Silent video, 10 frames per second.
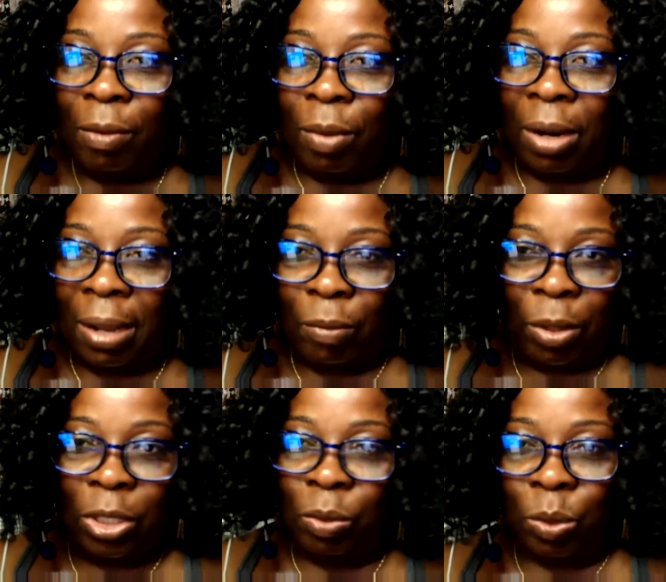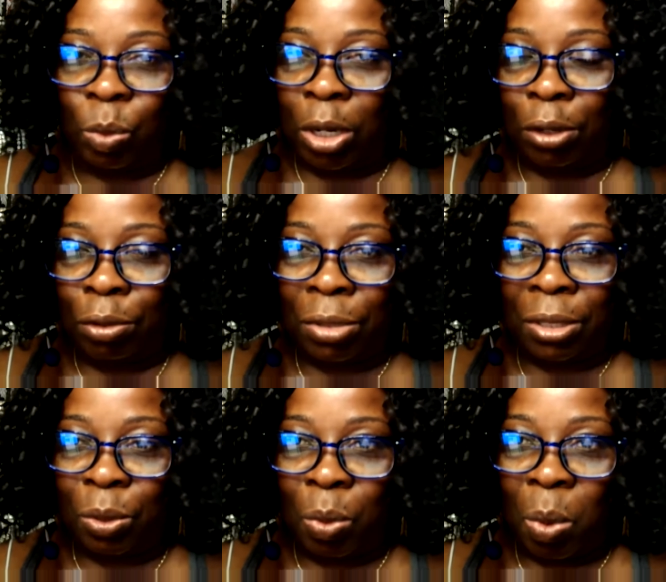And when she was walking through the
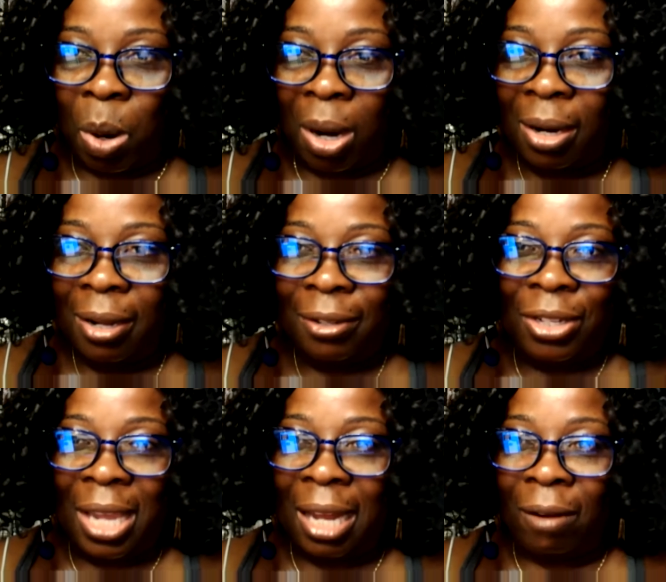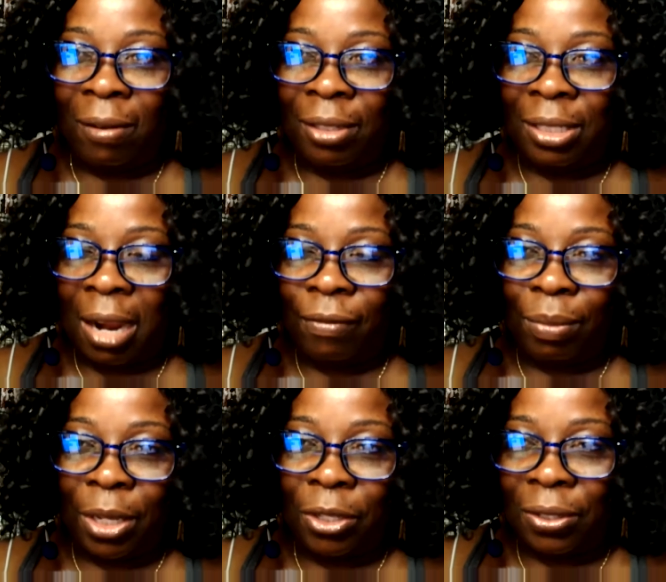door, she had all these
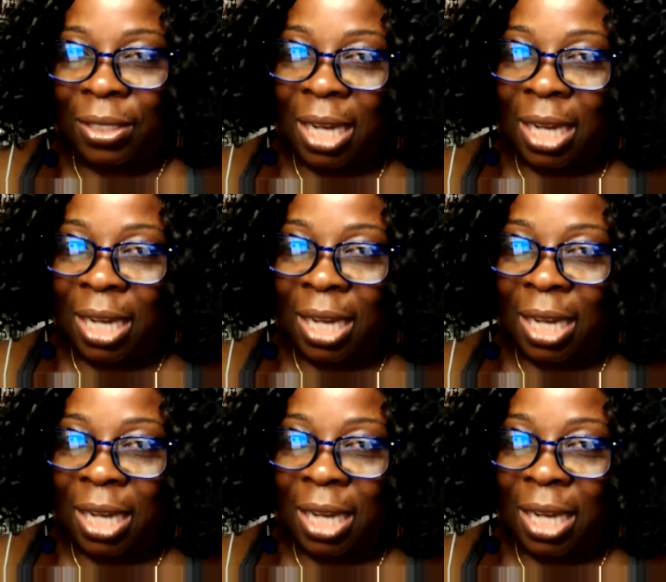affirmations.